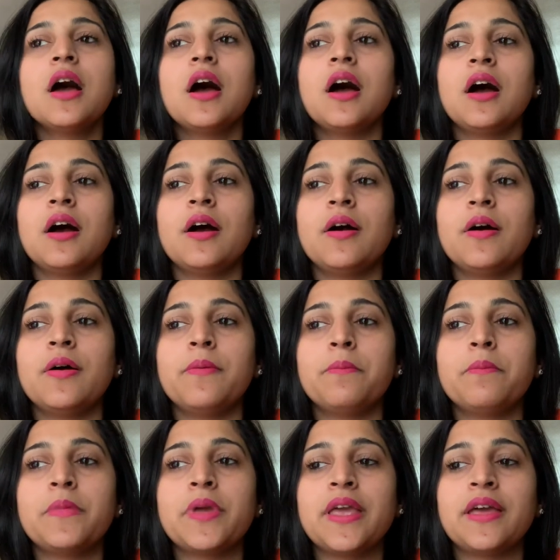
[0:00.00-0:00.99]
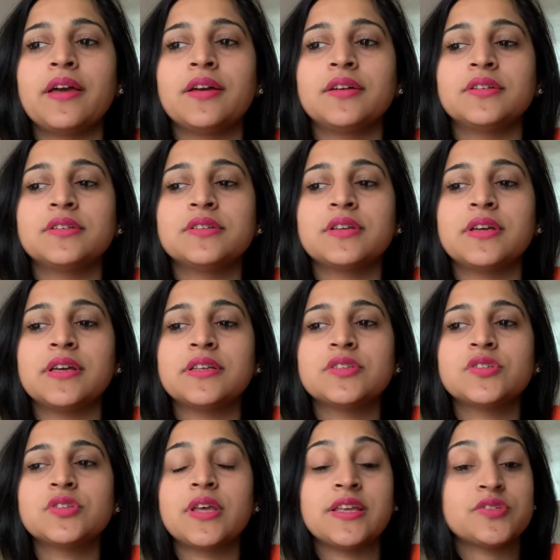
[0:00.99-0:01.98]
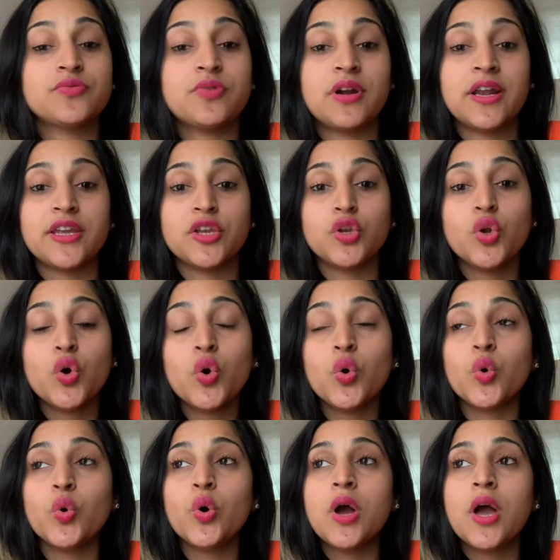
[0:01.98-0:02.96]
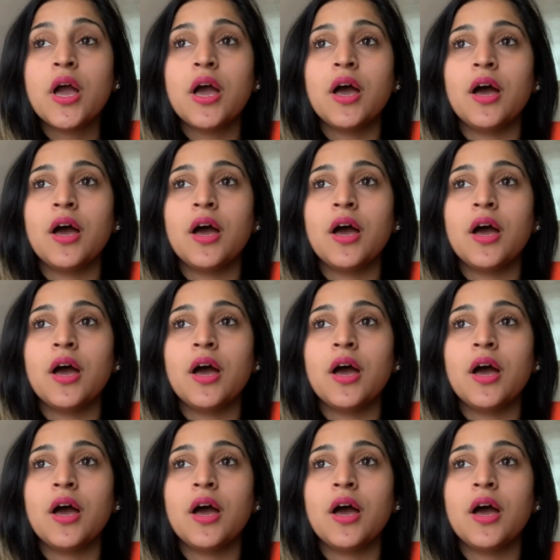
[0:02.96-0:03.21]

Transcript: And as far I know,